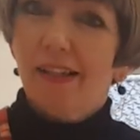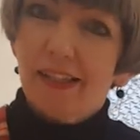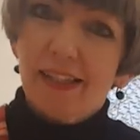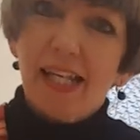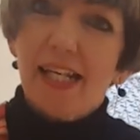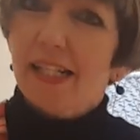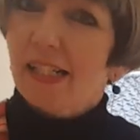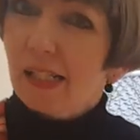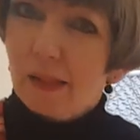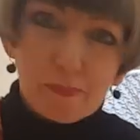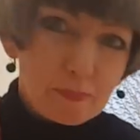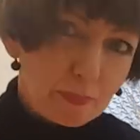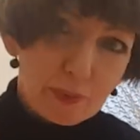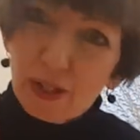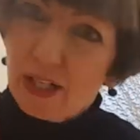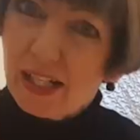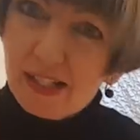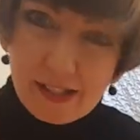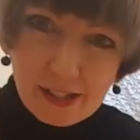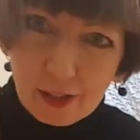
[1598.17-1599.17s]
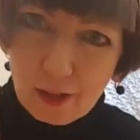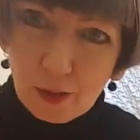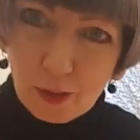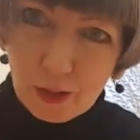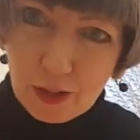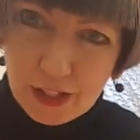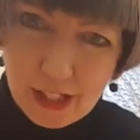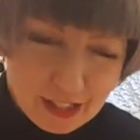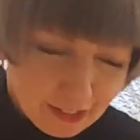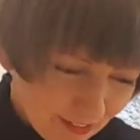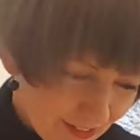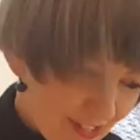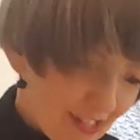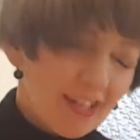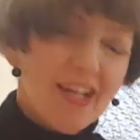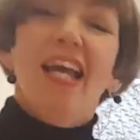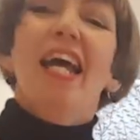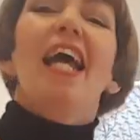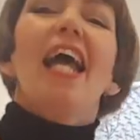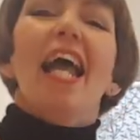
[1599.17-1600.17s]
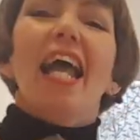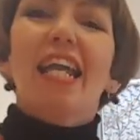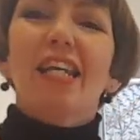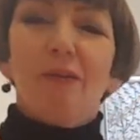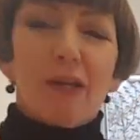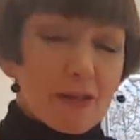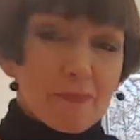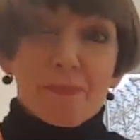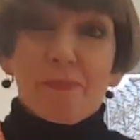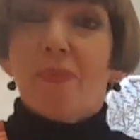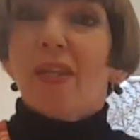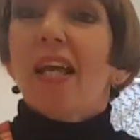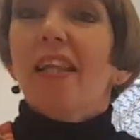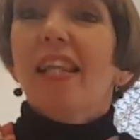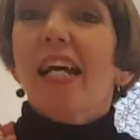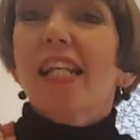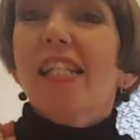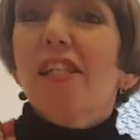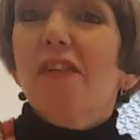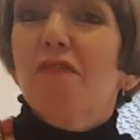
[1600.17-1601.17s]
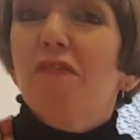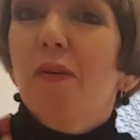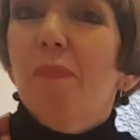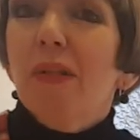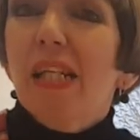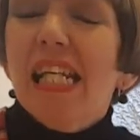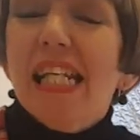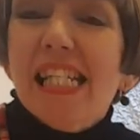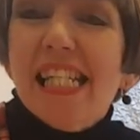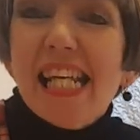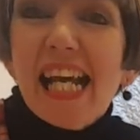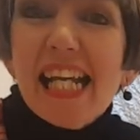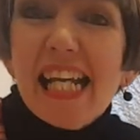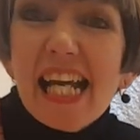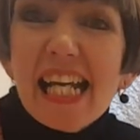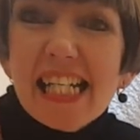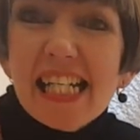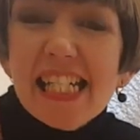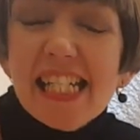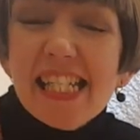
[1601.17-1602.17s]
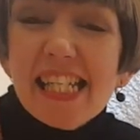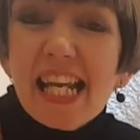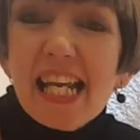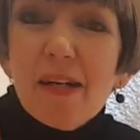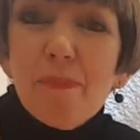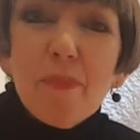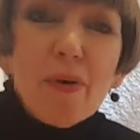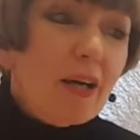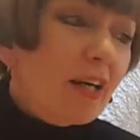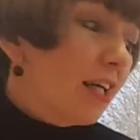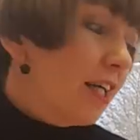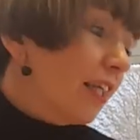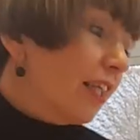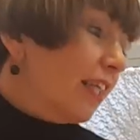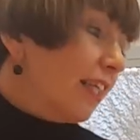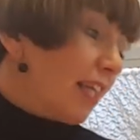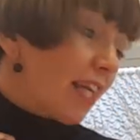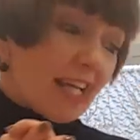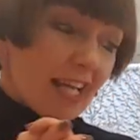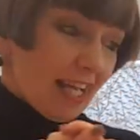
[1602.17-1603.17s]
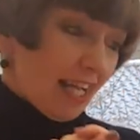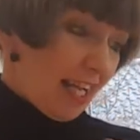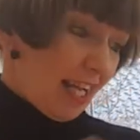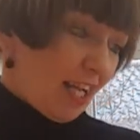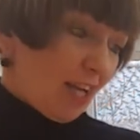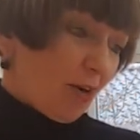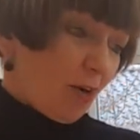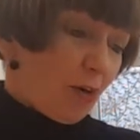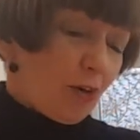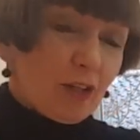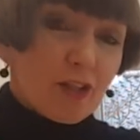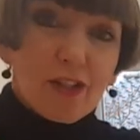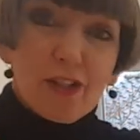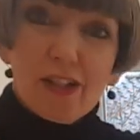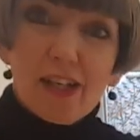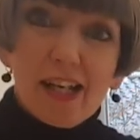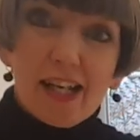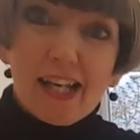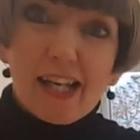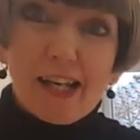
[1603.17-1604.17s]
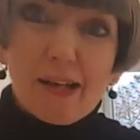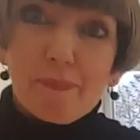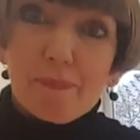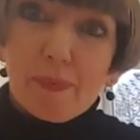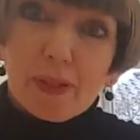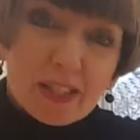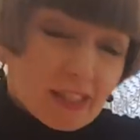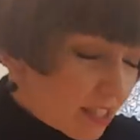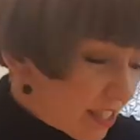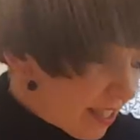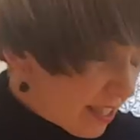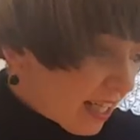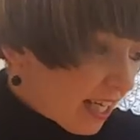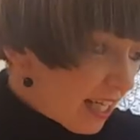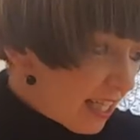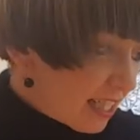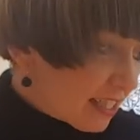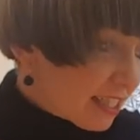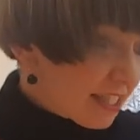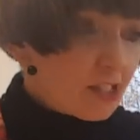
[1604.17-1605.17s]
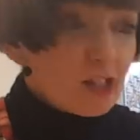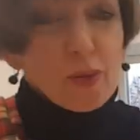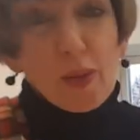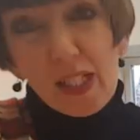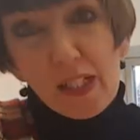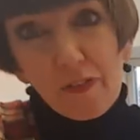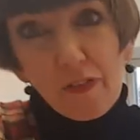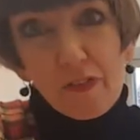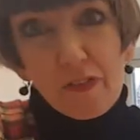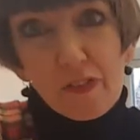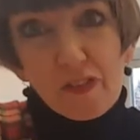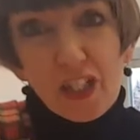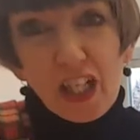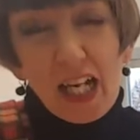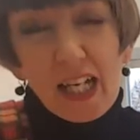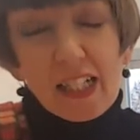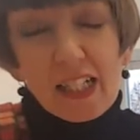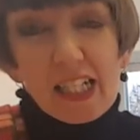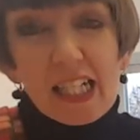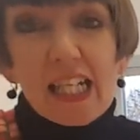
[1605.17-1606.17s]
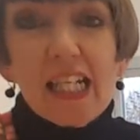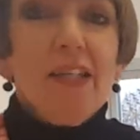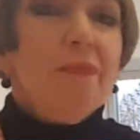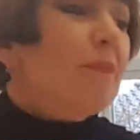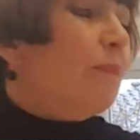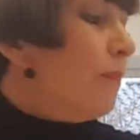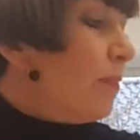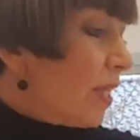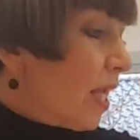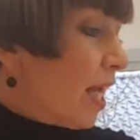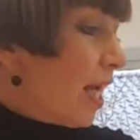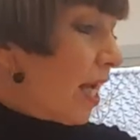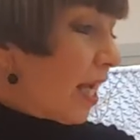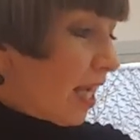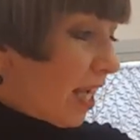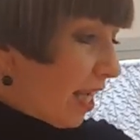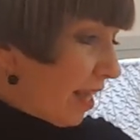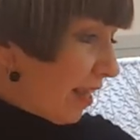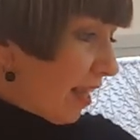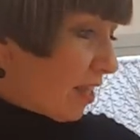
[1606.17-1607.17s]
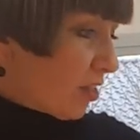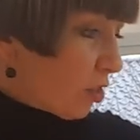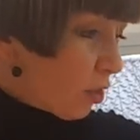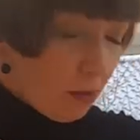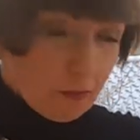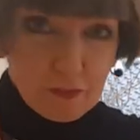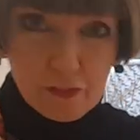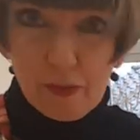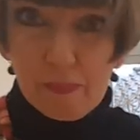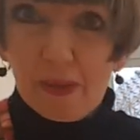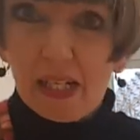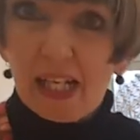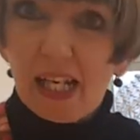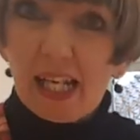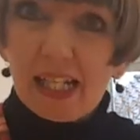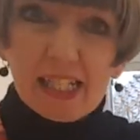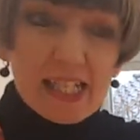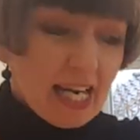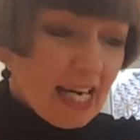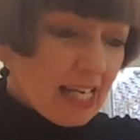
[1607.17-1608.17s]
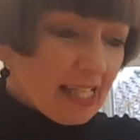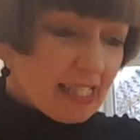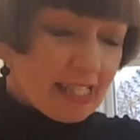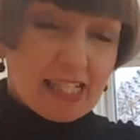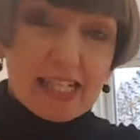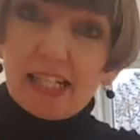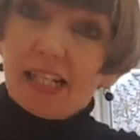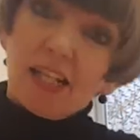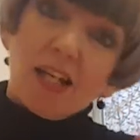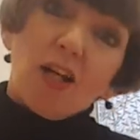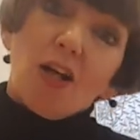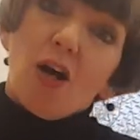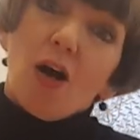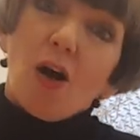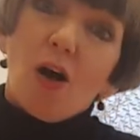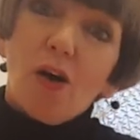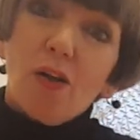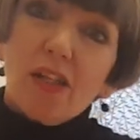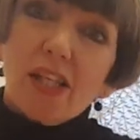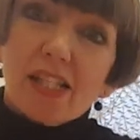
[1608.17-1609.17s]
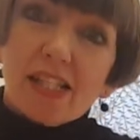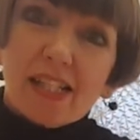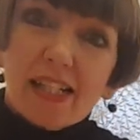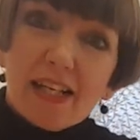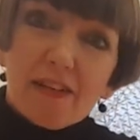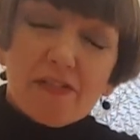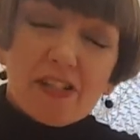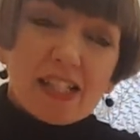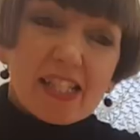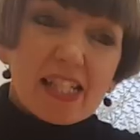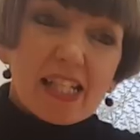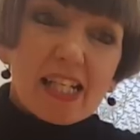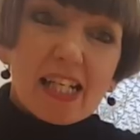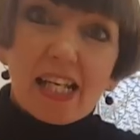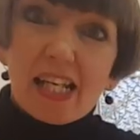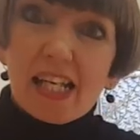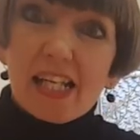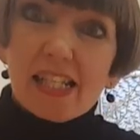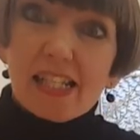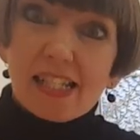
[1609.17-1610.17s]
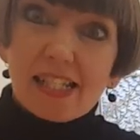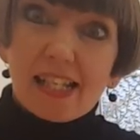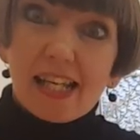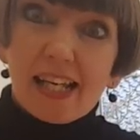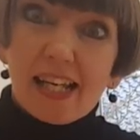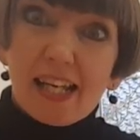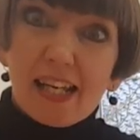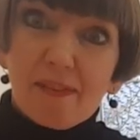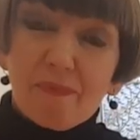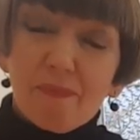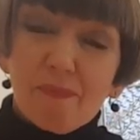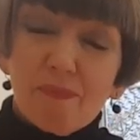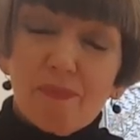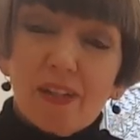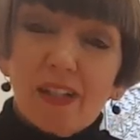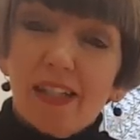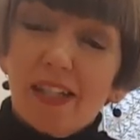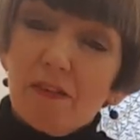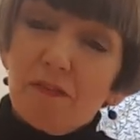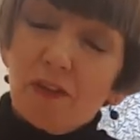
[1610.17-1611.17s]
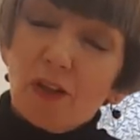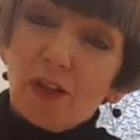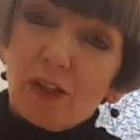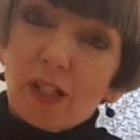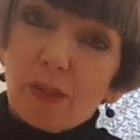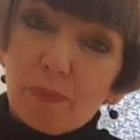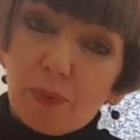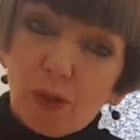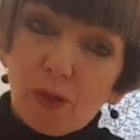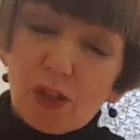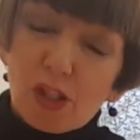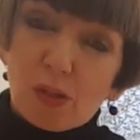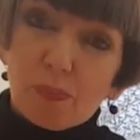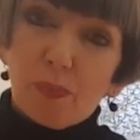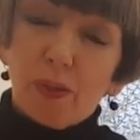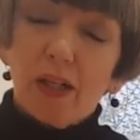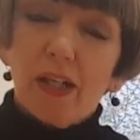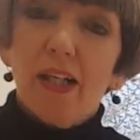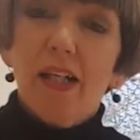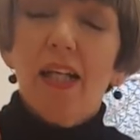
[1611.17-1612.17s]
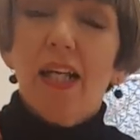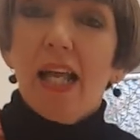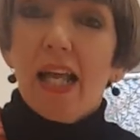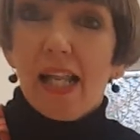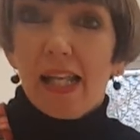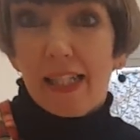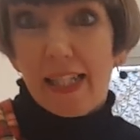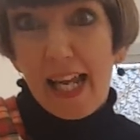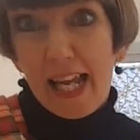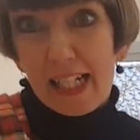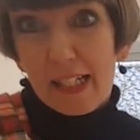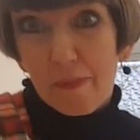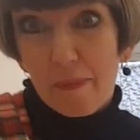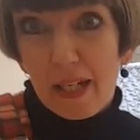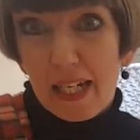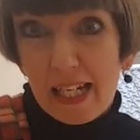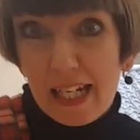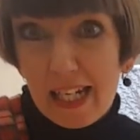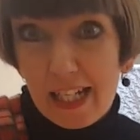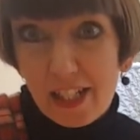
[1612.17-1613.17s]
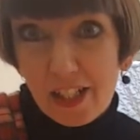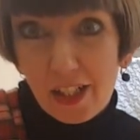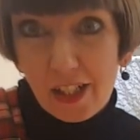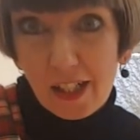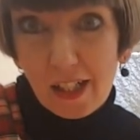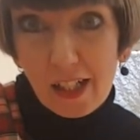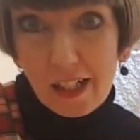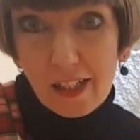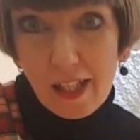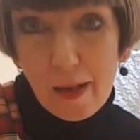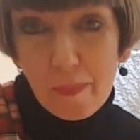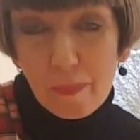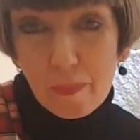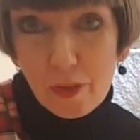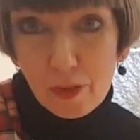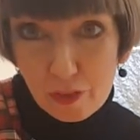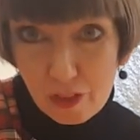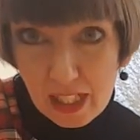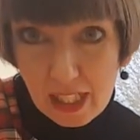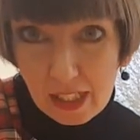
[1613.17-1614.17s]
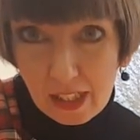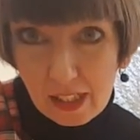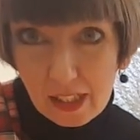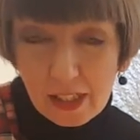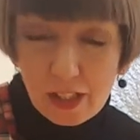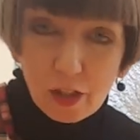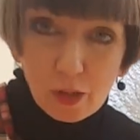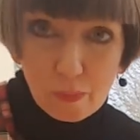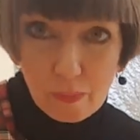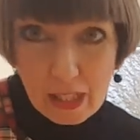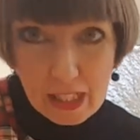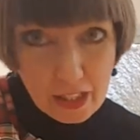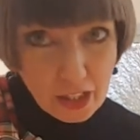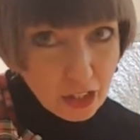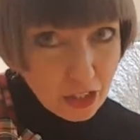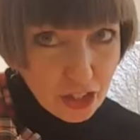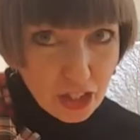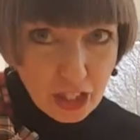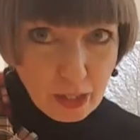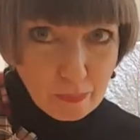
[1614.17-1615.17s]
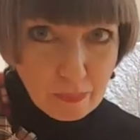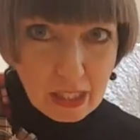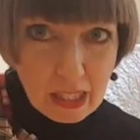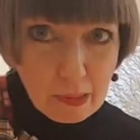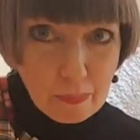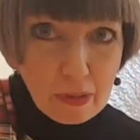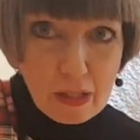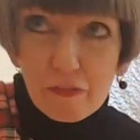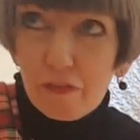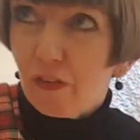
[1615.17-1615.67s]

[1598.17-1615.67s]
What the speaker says: let's praise the Lord. Anyway, that's it for me. Diane in Denmark on Burns Night, 25th of January. That's all for me and Nessie. All that's left to say is live long and prosper. Lang may your lum reek, you know, may your chimney be